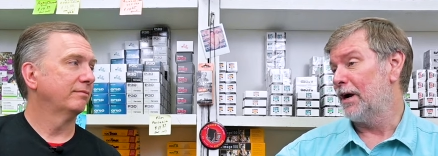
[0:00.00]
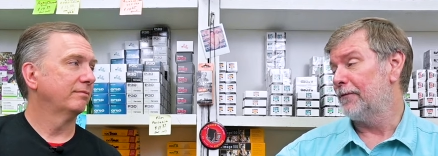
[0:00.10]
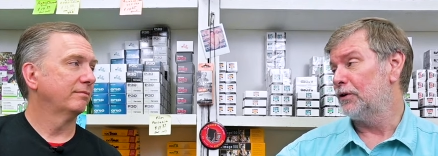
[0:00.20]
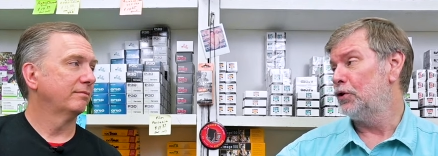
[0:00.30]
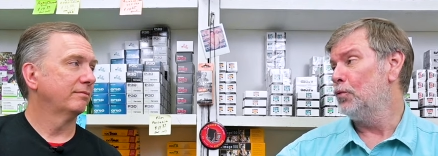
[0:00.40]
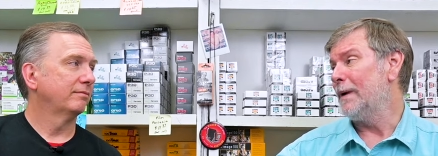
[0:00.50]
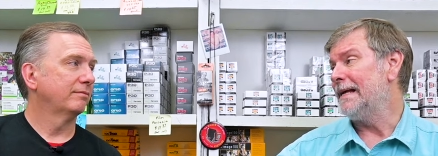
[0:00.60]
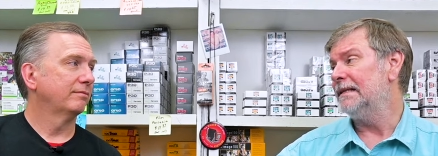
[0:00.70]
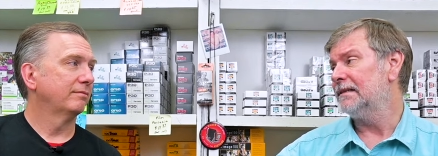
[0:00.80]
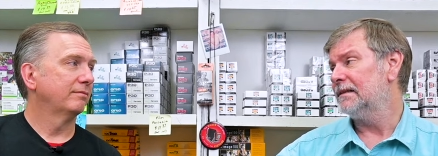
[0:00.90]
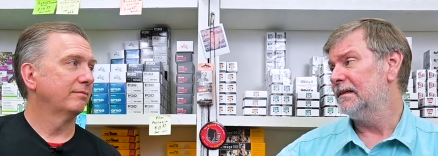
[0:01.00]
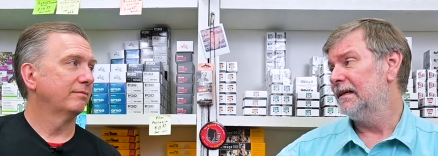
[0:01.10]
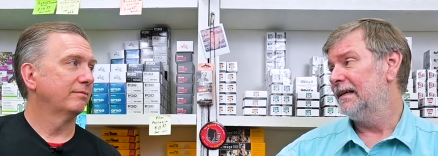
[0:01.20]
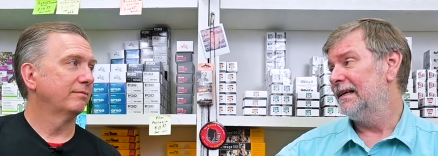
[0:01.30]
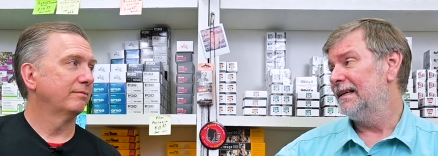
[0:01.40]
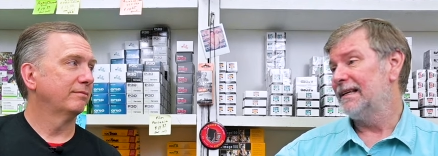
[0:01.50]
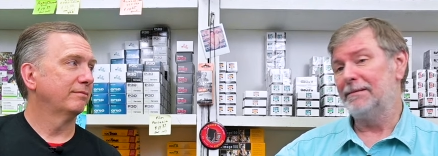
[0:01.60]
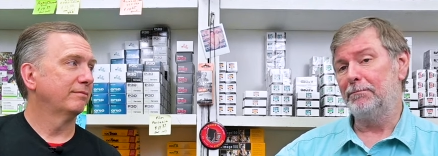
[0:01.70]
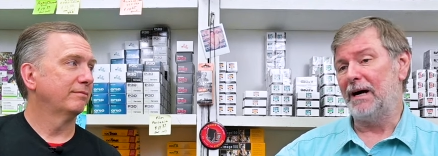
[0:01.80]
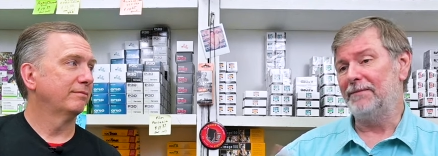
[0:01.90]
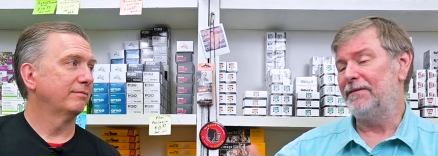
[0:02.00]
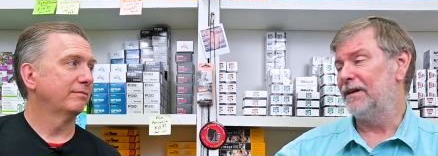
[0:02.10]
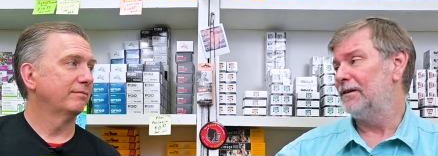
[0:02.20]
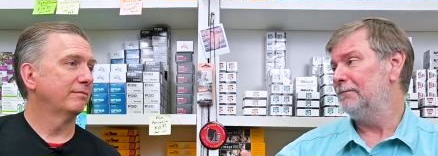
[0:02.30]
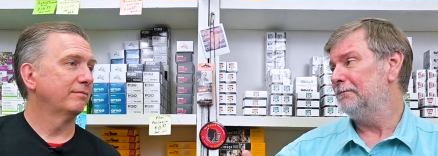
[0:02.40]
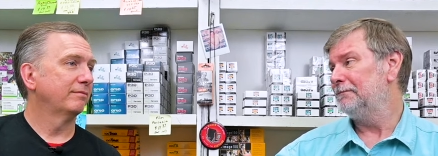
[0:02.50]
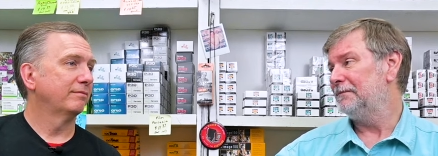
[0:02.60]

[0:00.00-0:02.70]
Speaker 1: here for two weeks, bought film,